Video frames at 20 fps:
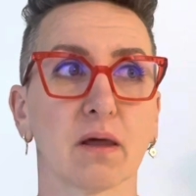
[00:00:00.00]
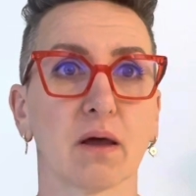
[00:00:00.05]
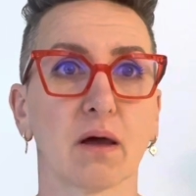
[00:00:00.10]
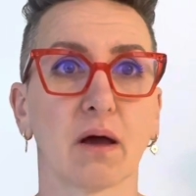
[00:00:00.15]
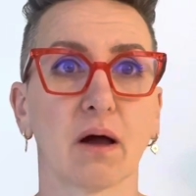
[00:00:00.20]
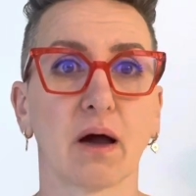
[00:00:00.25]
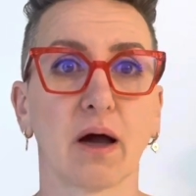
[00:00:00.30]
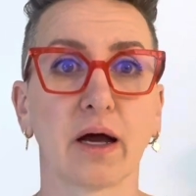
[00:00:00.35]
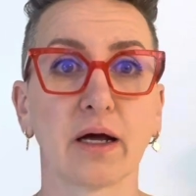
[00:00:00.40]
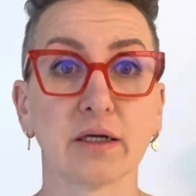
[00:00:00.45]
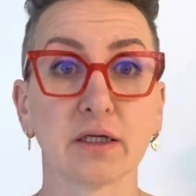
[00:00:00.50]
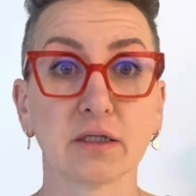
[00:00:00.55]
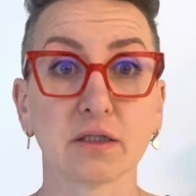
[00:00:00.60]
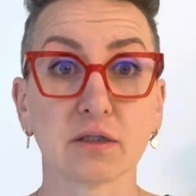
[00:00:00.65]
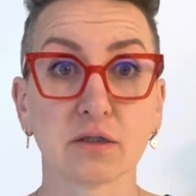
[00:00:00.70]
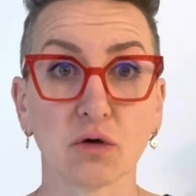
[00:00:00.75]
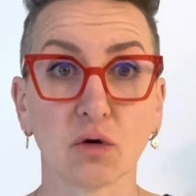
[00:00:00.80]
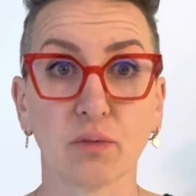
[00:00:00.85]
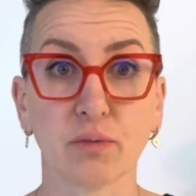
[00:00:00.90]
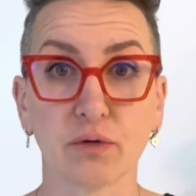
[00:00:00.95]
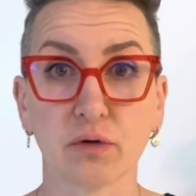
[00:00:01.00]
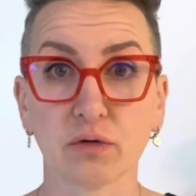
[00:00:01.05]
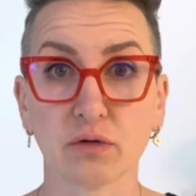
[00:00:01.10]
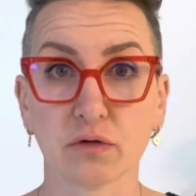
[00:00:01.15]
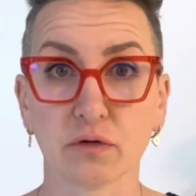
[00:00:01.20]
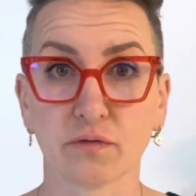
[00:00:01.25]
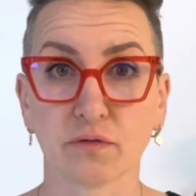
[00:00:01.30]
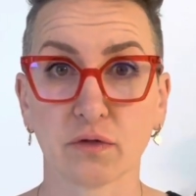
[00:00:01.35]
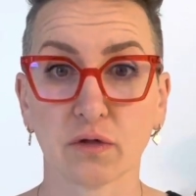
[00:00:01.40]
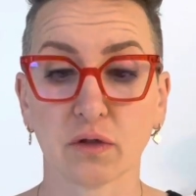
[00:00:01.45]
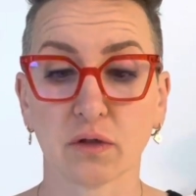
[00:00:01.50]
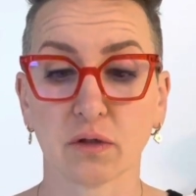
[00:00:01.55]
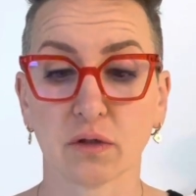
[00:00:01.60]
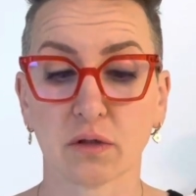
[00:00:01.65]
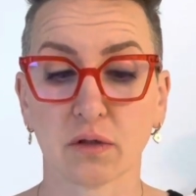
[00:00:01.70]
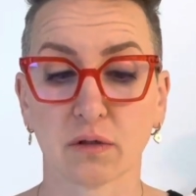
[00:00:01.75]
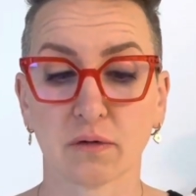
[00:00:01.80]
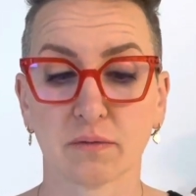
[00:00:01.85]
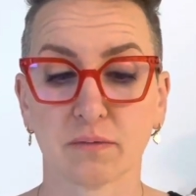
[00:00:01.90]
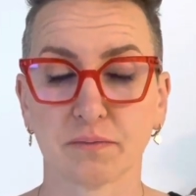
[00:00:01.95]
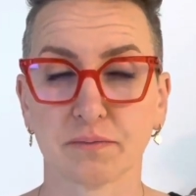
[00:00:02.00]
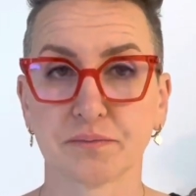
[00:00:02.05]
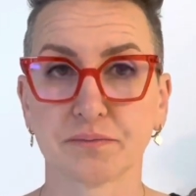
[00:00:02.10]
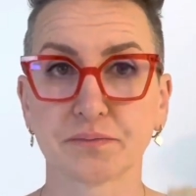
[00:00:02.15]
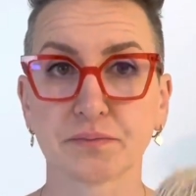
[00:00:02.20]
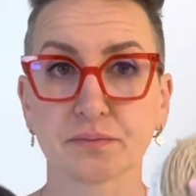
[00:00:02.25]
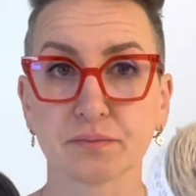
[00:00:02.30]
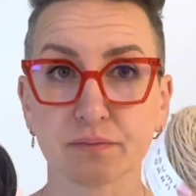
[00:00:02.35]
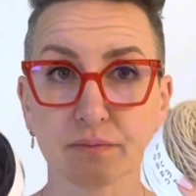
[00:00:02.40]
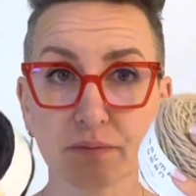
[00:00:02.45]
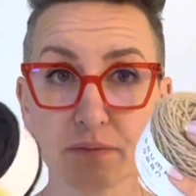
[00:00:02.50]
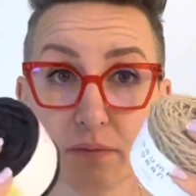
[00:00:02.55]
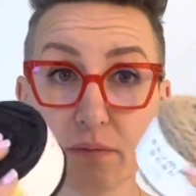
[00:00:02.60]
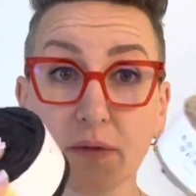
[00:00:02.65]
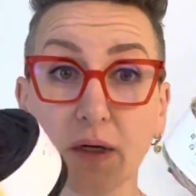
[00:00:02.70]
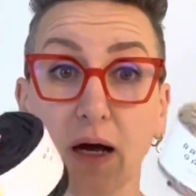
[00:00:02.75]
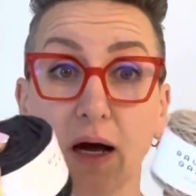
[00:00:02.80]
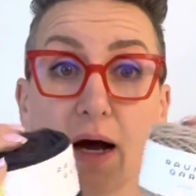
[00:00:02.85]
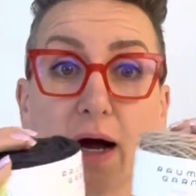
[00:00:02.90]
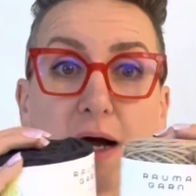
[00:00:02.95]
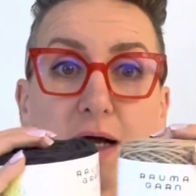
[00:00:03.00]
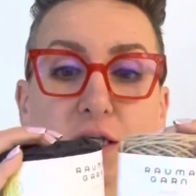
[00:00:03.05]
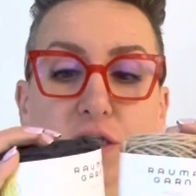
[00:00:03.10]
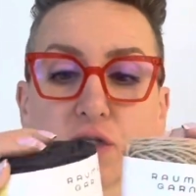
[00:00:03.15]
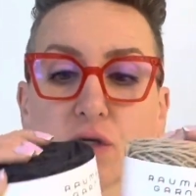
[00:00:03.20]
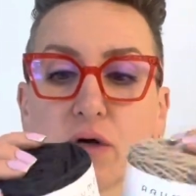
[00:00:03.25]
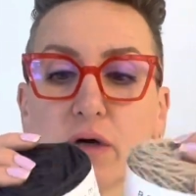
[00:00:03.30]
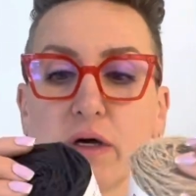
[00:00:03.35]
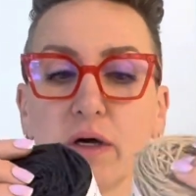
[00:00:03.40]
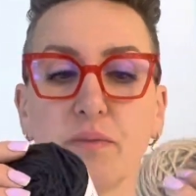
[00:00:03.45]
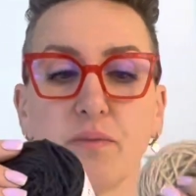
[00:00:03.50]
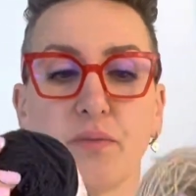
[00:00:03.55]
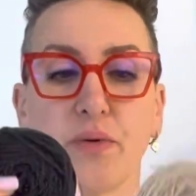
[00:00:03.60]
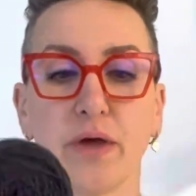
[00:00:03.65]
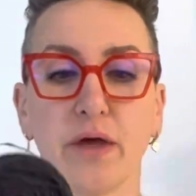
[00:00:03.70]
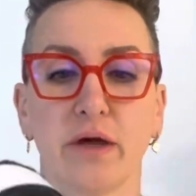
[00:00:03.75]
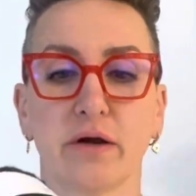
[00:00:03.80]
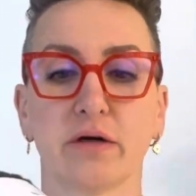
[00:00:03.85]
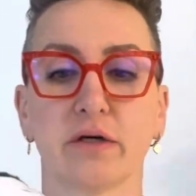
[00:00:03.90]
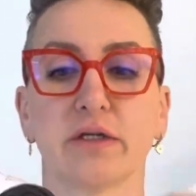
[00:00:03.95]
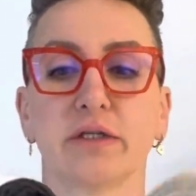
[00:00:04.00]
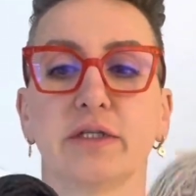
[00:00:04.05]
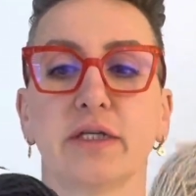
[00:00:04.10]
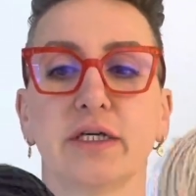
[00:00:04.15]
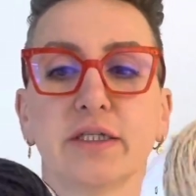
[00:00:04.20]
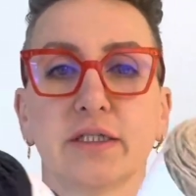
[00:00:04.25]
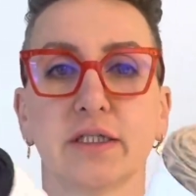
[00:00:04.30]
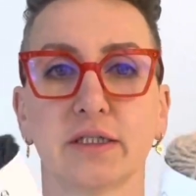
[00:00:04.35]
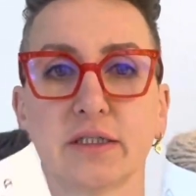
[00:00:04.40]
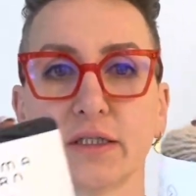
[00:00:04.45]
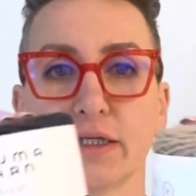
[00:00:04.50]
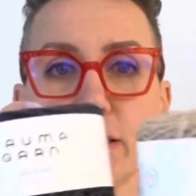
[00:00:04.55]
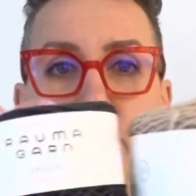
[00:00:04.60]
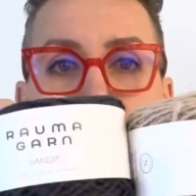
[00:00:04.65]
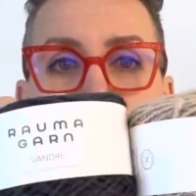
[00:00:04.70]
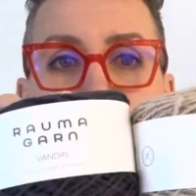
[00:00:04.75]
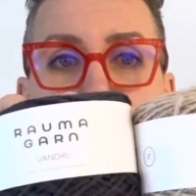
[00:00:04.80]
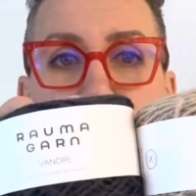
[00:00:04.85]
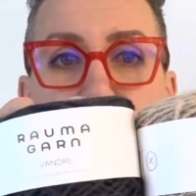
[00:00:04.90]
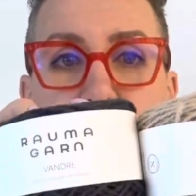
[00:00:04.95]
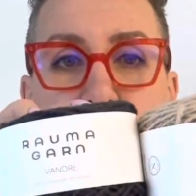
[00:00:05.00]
And it's so beautiful. I saw a pair knitted in these